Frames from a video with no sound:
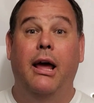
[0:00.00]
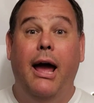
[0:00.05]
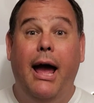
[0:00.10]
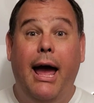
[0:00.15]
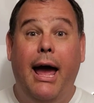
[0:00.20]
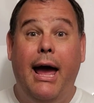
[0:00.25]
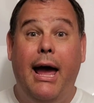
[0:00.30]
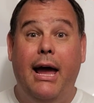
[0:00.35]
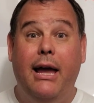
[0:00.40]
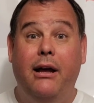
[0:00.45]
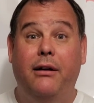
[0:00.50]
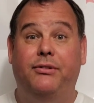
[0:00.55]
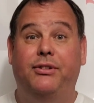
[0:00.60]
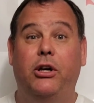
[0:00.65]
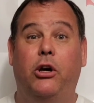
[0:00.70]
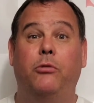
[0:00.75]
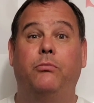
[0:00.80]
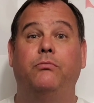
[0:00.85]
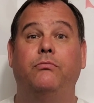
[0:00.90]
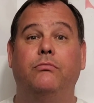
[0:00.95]
Hey
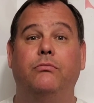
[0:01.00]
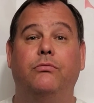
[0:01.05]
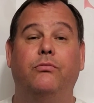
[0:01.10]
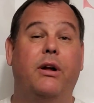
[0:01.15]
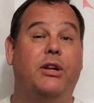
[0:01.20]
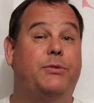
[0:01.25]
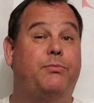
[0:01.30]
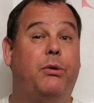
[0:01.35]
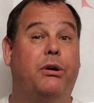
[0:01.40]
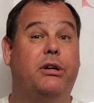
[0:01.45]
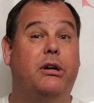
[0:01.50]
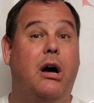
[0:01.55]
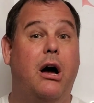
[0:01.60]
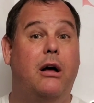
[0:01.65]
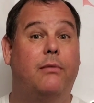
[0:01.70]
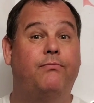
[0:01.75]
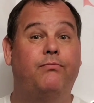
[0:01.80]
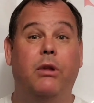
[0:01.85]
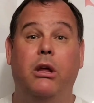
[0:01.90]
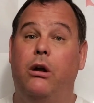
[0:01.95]
YouTube, Rich
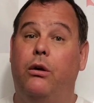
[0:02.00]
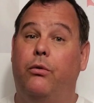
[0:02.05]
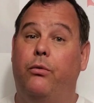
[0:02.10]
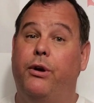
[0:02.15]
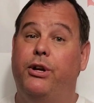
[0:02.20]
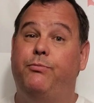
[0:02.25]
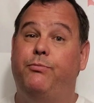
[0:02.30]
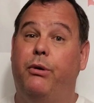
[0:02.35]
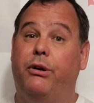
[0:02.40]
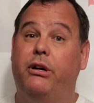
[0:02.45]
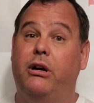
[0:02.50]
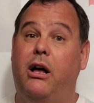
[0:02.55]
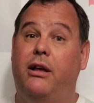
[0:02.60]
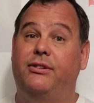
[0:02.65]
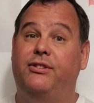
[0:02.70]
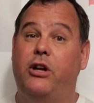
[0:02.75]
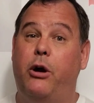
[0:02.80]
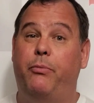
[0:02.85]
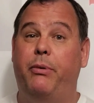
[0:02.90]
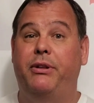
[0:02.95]
McCall
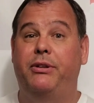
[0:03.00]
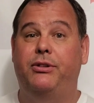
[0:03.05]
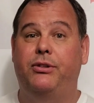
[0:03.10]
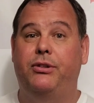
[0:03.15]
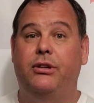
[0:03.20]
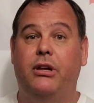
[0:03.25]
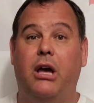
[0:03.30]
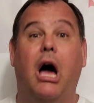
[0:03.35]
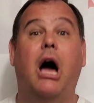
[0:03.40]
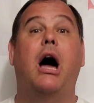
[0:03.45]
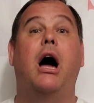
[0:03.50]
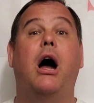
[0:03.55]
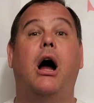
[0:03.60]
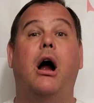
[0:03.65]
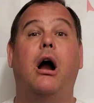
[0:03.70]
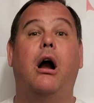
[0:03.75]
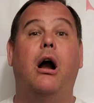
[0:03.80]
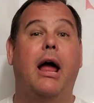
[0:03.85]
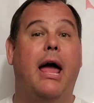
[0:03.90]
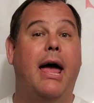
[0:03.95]
Serpents,
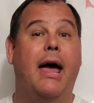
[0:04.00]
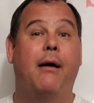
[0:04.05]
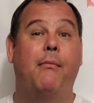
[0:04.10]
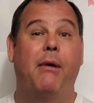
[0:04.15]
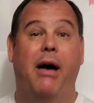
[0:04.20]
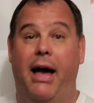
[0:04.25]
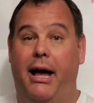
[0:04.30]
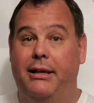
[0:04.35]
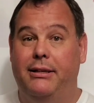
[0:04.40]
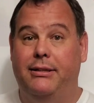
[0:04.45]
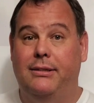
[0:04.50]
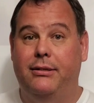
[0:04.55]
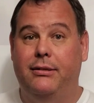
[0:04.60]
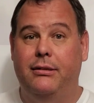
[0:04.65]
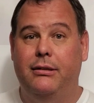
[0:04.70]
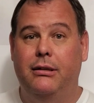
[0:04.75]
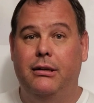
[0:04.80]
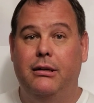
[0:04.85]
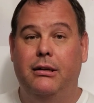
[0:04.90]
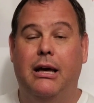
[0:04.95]
RMS.
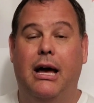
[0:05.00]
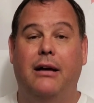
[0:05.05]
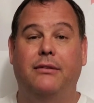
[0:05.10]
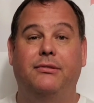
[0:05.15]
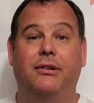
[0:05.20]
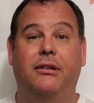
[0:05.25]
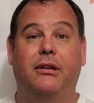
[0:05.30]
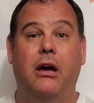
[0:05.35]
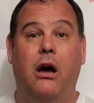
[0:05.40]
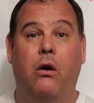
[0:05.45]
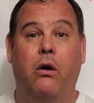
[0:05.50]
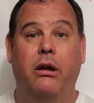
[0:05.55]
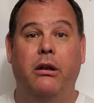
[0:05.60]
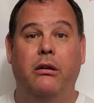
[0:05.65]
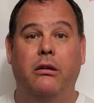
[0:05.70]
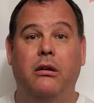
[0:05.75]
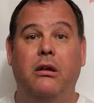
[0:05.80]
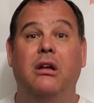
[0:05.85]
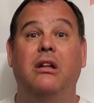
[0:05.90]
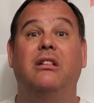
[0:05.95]
How's it going?
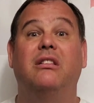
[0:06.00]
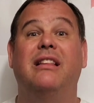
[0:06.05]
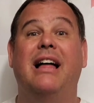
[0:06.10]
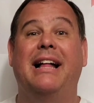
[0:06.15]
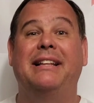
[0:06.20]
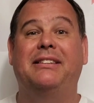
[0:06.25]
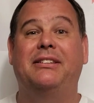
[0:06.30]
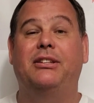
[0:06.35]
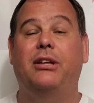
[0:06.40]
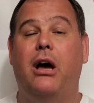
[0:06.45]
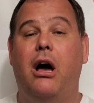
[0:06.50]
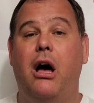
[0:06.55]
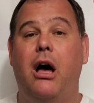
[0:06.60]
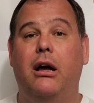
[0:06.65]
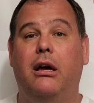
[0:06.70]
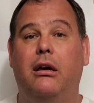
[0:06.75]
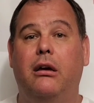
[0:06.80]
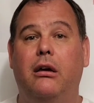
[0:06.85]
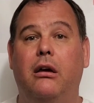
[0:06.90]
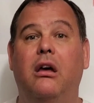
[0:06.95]
Let's
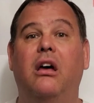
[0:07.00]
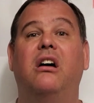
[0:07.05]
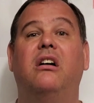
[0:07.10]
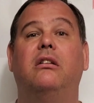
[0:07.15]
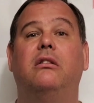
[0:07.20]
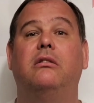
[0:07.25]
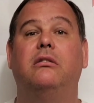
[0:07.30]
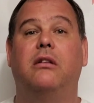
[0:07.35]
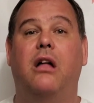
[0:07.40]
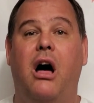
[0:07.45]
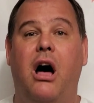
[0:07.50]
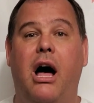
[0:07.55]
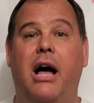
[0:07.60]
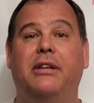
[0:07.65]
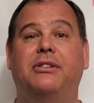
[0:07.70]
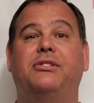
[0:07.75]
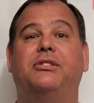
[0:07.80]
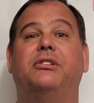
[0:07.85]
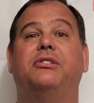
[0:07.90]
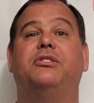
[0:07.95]
talk
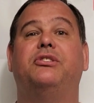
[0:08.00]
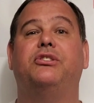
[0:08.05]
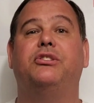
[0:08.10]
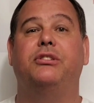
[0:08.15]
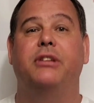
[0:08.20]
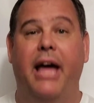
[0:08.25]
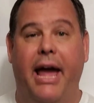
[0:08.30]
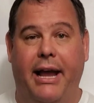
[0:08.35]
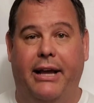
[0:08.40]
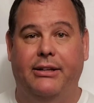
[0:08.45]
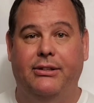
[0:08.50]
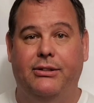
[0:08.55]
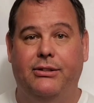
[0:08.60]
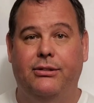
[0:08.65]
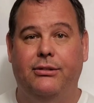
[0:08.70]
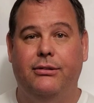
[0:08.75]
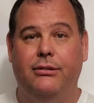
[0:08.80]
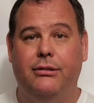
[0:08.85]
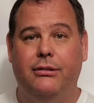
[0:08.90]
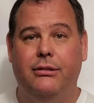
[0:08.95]
lost snakes.